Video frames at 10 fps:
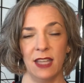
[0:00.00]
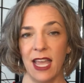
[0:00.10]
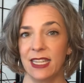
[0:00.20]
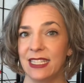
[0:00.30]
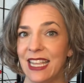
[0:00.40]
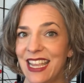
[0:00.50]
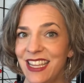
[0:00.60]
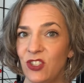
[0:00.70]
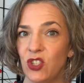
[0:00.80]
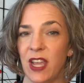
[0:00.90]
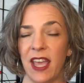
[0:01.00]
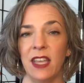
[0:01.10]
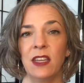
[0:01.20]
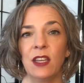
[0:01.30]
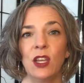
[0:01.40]
and each day
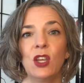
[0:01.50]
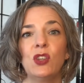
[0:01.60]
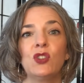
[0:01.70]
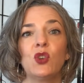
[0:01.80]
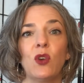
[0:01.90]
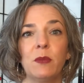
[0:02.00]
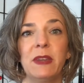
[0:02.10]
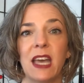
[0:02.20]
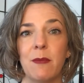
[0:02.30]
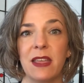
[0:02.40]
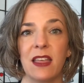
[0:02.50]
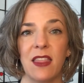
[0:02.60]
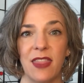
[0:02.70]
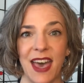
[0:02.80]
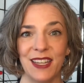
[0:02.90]
toward becoming
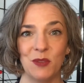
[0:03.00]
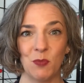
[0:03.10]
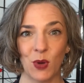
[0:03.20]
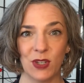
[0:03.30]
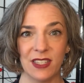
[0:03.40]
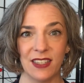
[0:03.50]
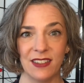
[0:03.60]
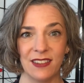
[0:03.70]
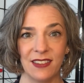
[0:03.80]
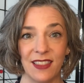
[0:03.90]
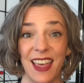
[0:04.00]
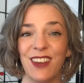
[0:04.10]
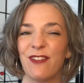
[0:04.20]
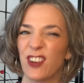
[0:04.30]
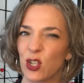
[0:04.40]
that person, that
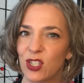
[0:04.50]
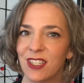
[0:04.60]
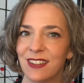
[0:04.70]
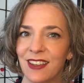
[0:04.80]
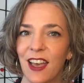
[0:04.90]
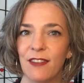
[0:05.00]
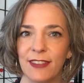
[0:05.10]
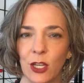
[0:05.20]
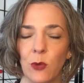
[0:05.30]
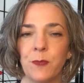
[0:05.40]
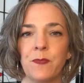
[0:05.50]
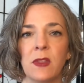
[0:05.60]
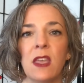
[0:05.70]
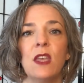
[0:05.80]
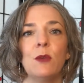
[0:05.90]
version of you?
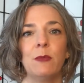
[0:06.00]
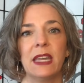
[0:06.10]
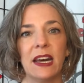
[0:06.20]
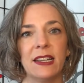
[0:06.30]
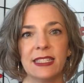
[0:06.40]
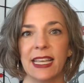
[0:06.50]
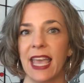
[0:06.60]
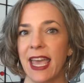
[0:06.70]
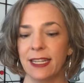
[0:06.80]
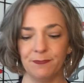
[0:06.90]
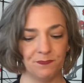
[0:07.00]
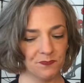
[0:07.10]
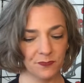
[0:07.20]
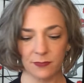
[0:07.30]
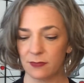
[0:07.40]
Because again,
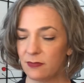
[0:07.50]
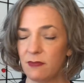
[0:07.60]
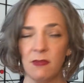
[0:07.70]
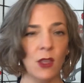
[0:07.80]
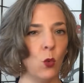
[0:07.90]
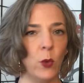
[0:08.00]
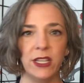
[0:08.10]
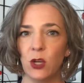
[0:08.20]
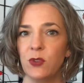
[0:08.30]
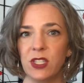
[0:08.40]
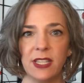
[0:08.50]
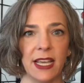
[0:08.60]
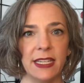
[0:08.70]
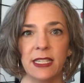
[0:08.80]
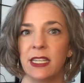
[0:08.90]
we don't
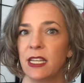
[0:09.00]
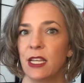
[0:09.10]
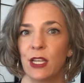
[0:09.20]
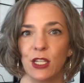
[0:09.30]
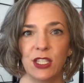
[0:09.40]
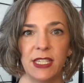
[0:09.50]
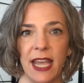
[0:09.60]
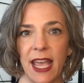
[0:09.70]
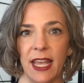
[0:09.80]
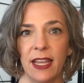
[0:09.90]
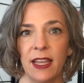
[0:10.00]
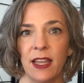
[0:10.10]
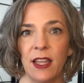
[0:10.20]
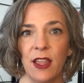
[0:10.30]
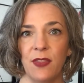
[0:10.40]
decide today
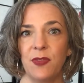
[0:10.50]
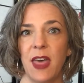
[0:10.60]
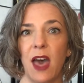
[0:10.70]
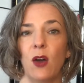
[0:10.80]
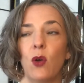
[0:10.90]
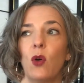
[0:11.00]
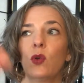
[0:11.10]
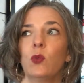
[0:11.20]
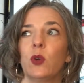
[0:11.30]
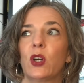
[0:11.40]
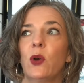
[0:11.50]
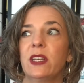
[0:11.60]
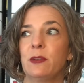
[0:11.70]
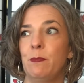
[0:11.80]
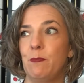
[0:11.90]
that we're going to